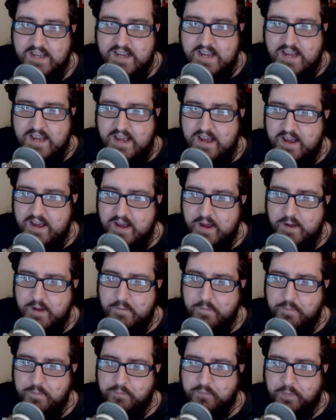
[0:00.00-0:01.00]

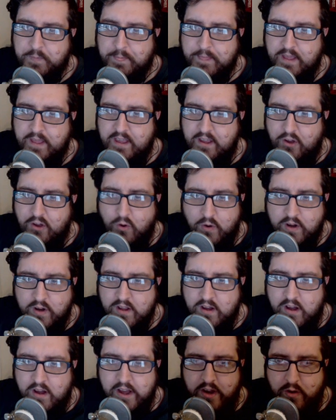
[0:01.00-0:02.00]

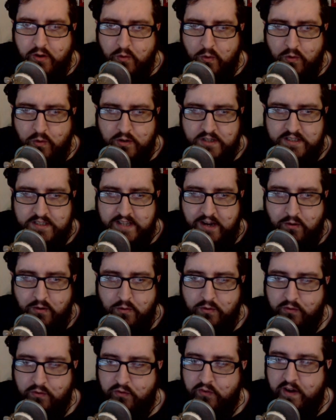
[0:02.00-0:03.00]
Urukai and Orcs, they're
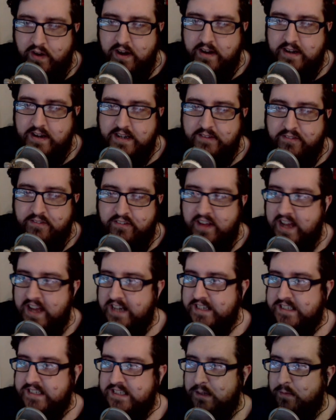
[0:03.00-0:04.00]
all fairly
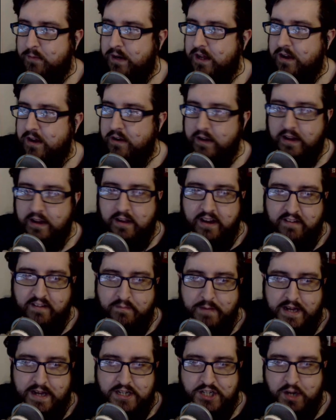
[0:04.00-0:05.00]
similar and kind of
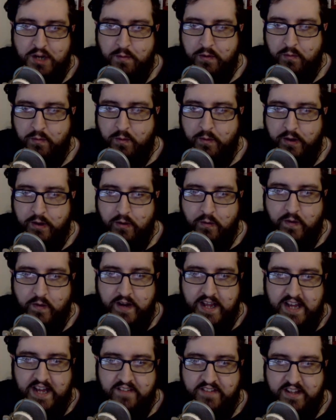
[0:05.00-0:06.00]
match up with what you already
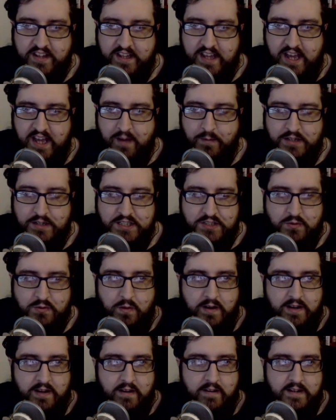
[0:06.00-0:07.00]
have in the game, which is
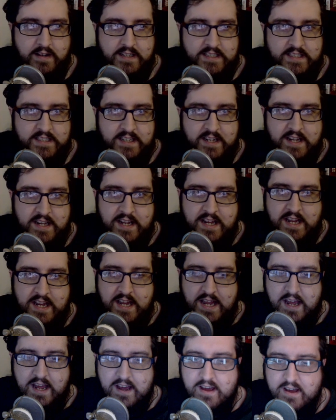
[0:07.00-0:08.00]
quite nice.
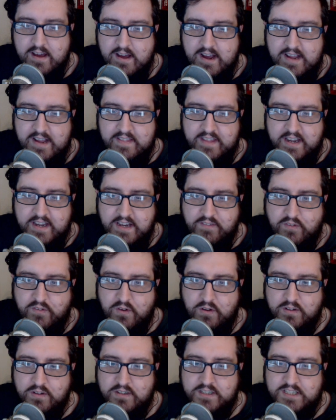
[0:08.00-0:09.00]
And then you've
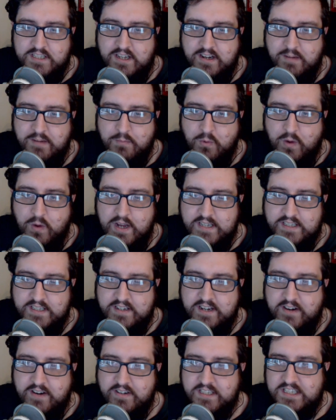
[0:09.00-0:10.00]
got slightly more
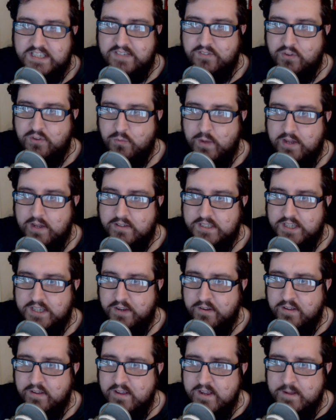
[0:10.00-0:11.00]
esoteric stuff as well. So
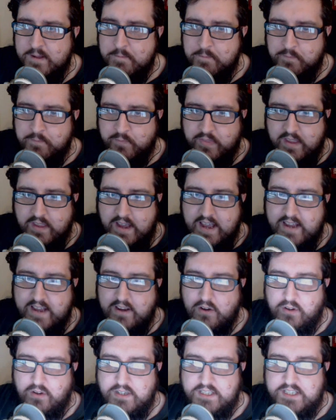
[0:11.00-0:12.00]
I had a
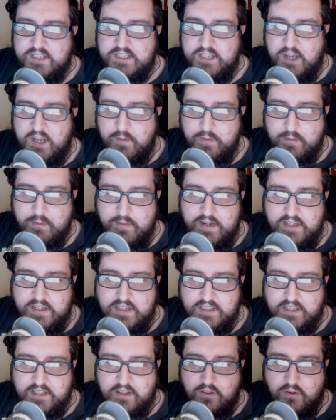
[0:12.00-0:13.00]
look at some of the
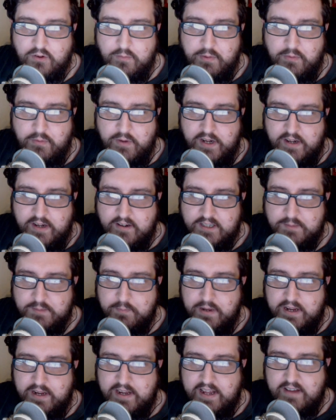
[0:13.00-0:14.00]
miniatures that I thought would be really nice
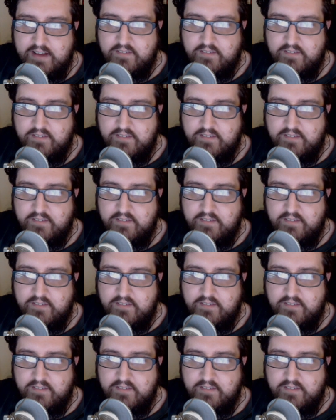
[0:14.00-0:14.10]
picking out.